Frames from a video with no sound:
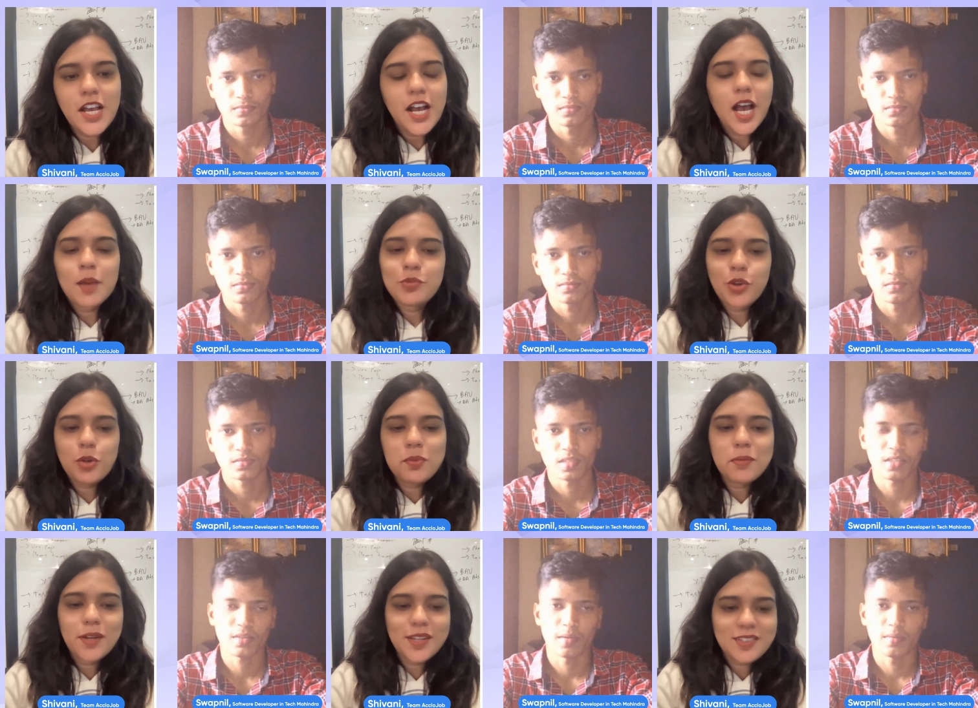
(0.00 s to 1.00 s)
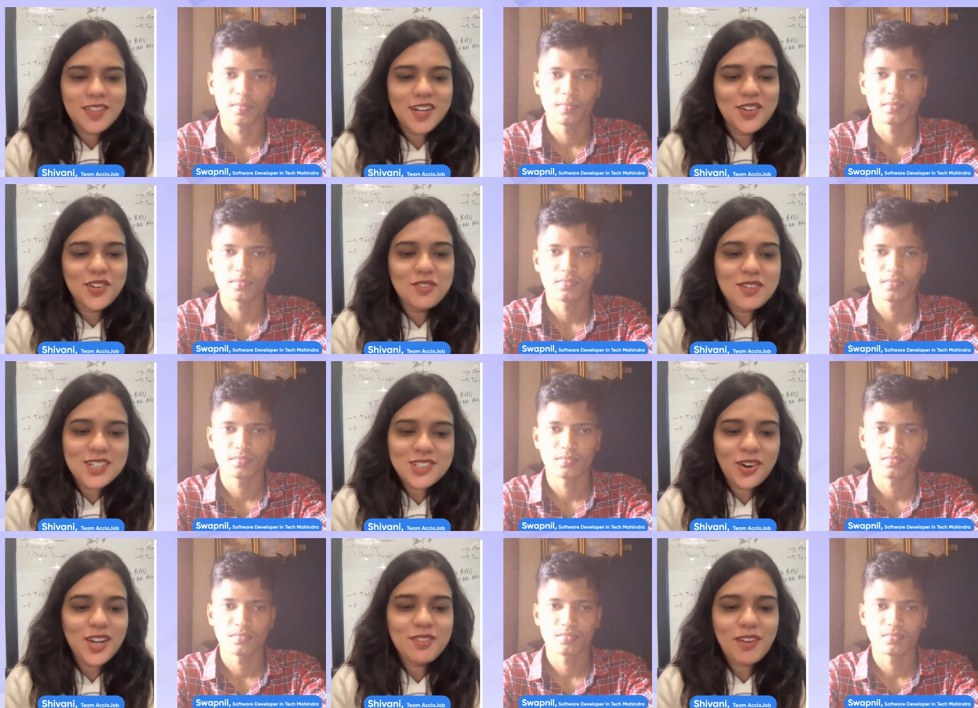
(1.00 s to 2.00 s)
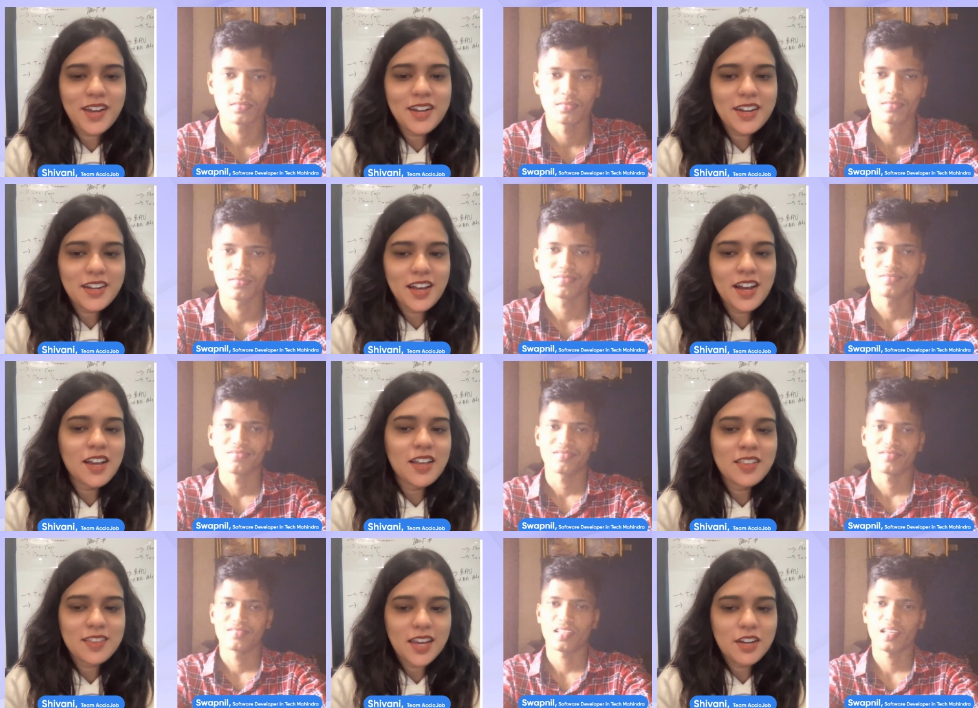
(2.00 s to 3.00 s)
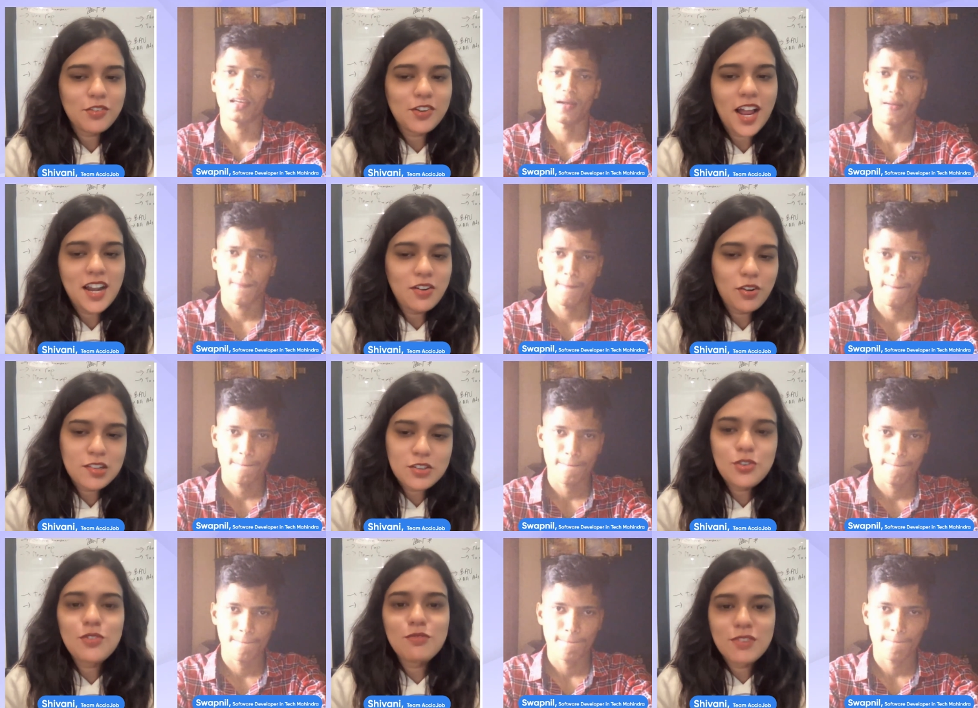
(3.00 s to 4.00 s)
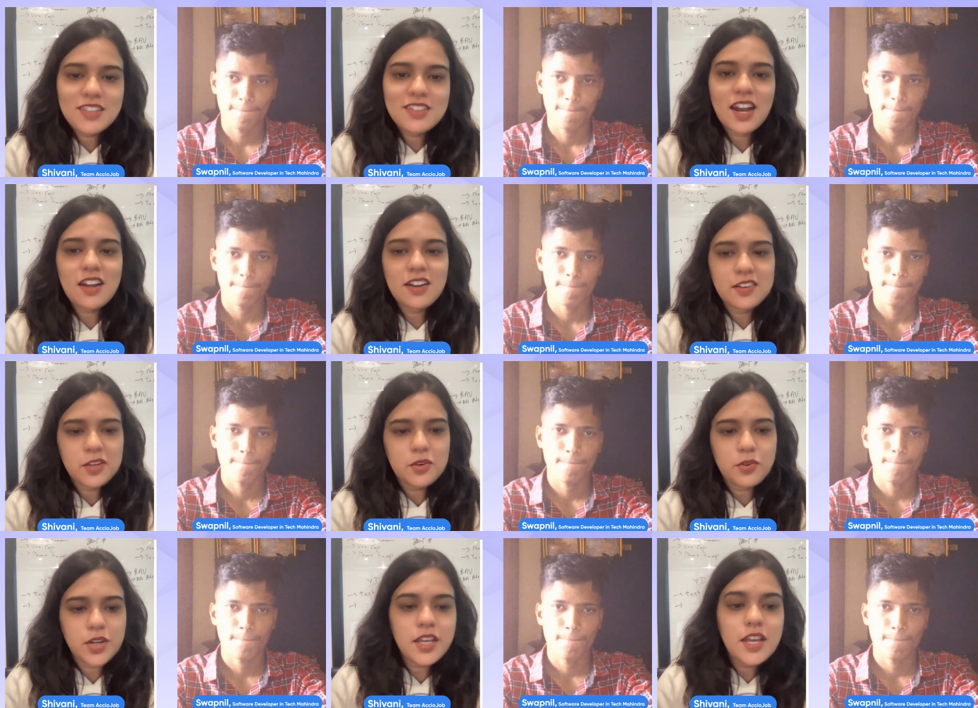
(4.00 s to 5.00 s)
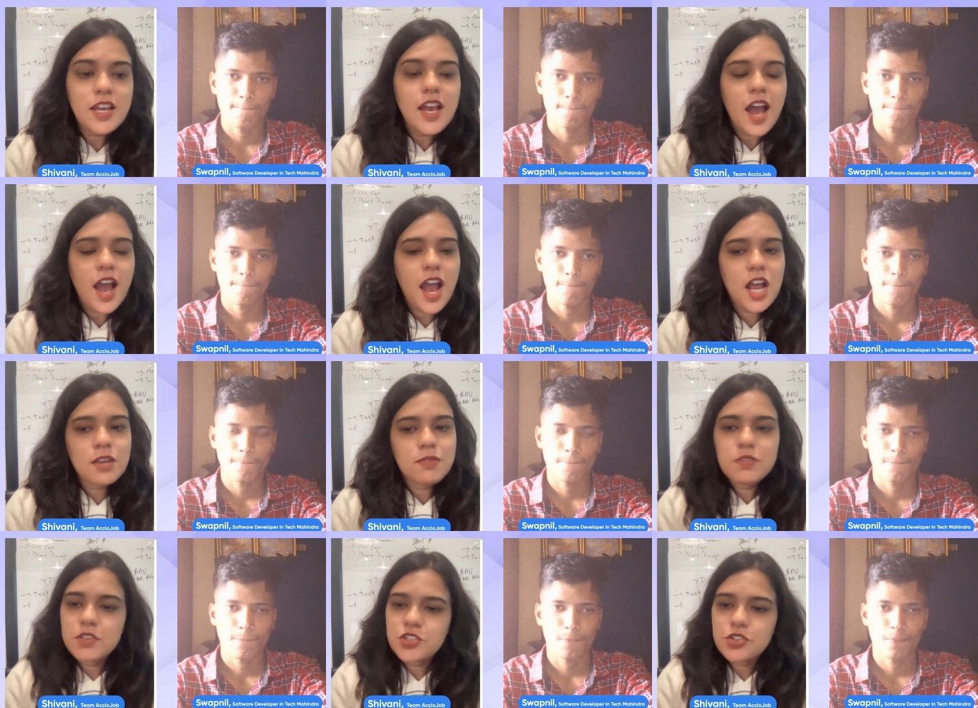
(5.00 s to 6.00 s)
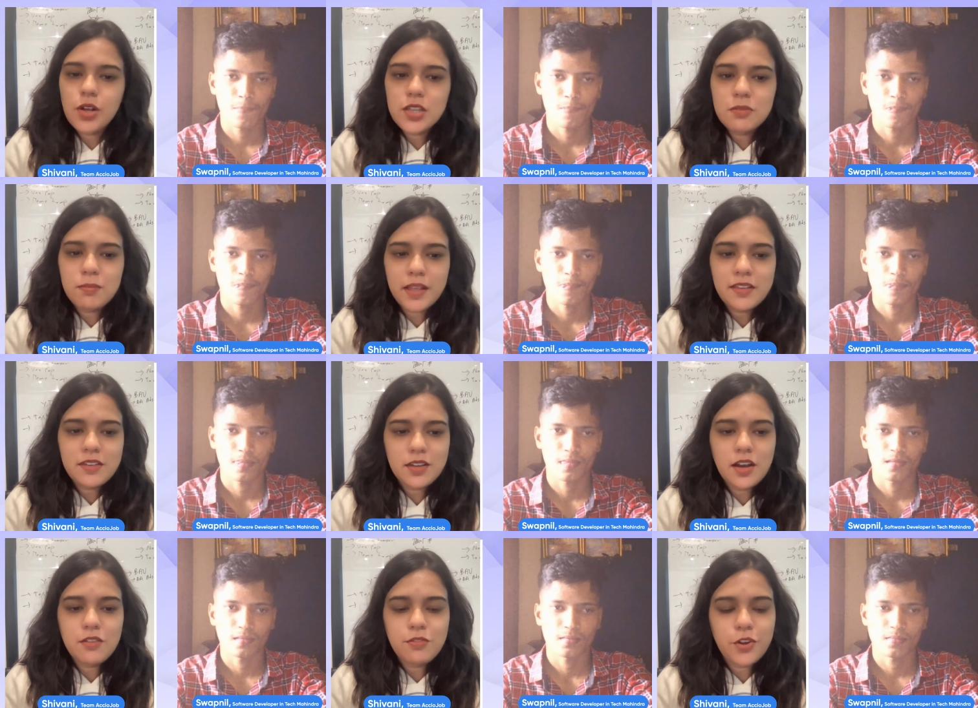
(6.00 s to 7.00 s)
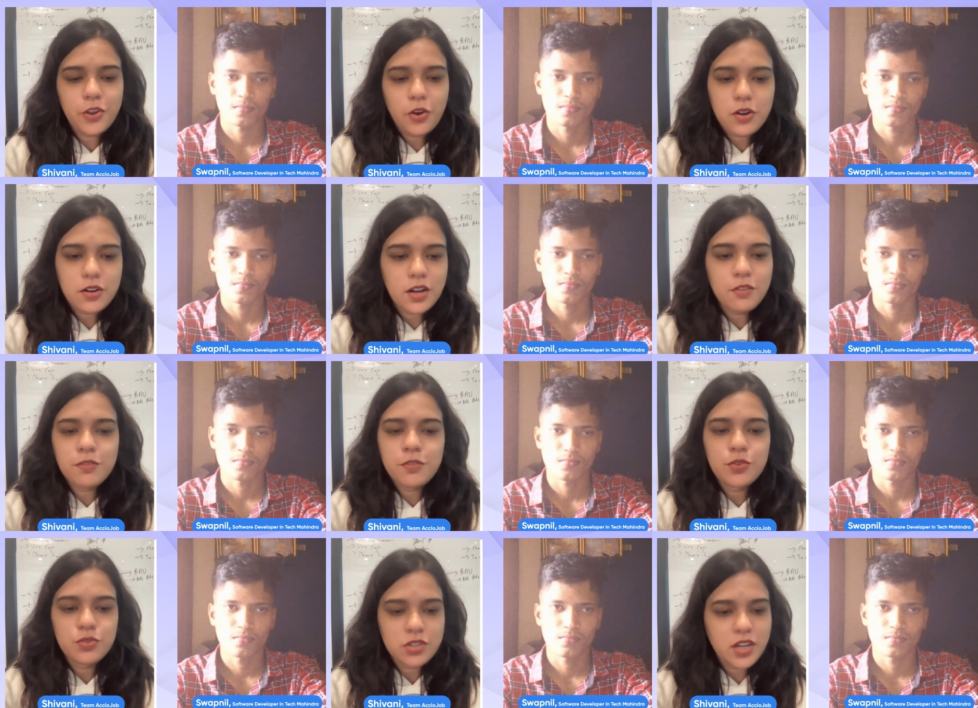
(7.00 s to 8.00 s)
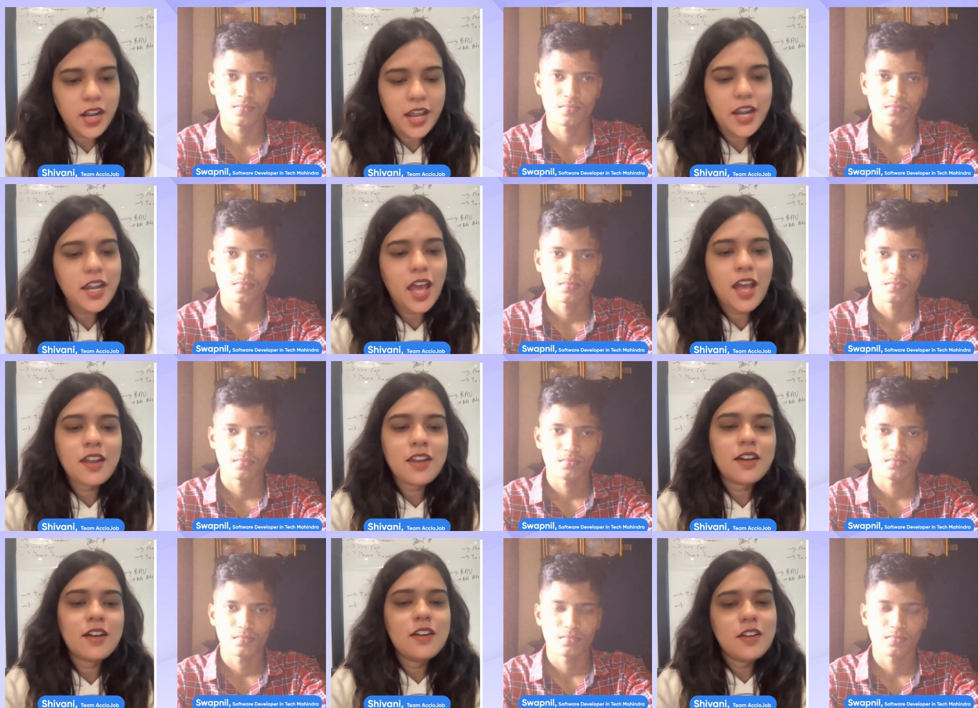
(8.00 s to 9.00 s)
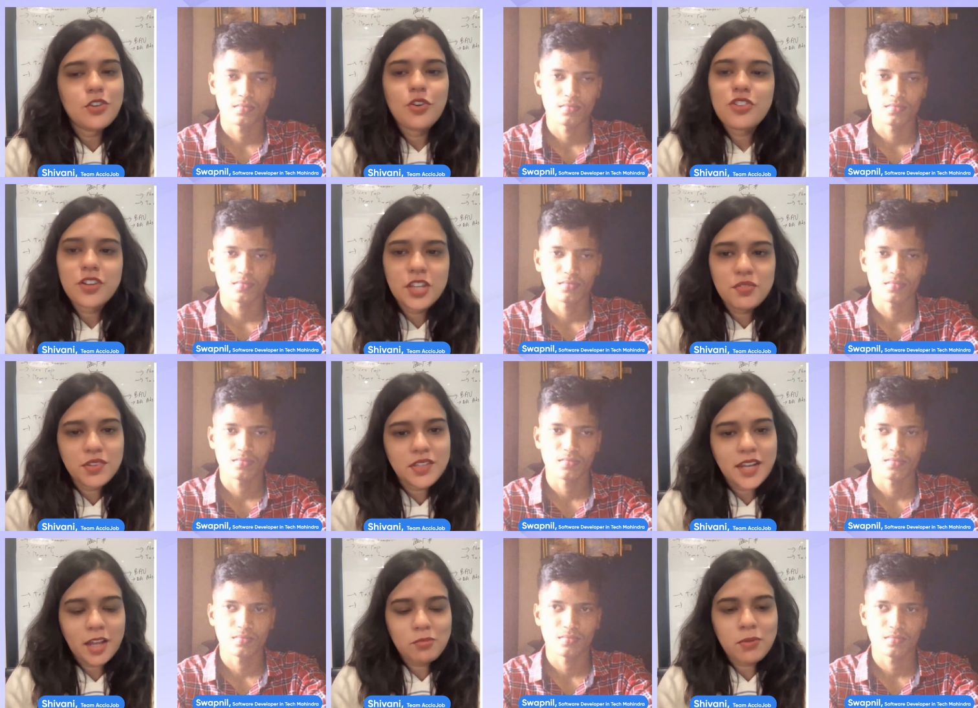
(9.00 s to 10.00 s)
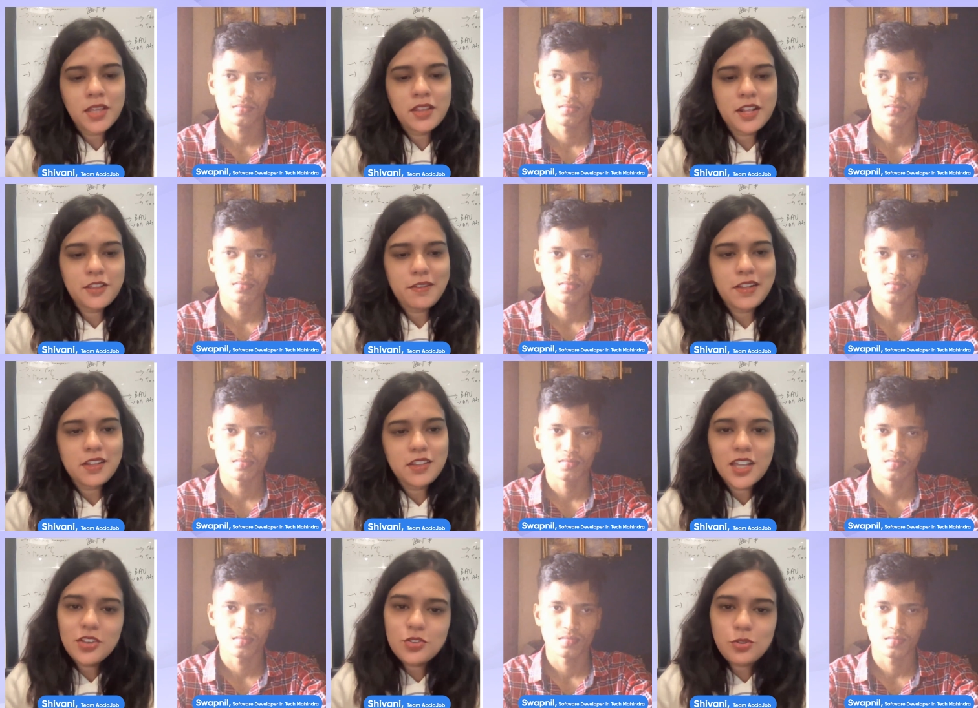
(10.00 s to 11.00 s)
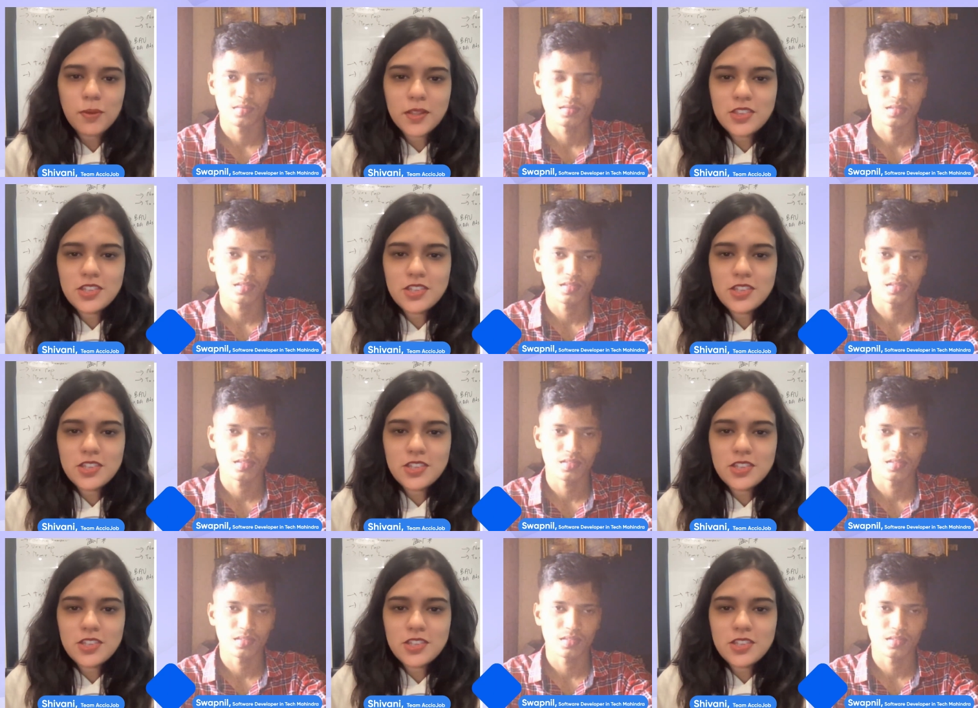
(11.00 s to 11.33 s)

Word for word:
Speaker 1: I'm sure people listening to you will surely find it uh, insightful yeah. and also will start learning coding. And we wish you all the best uh, for your uh, future ahead, and your journey with Tech Mahindra as well. Thank you so much.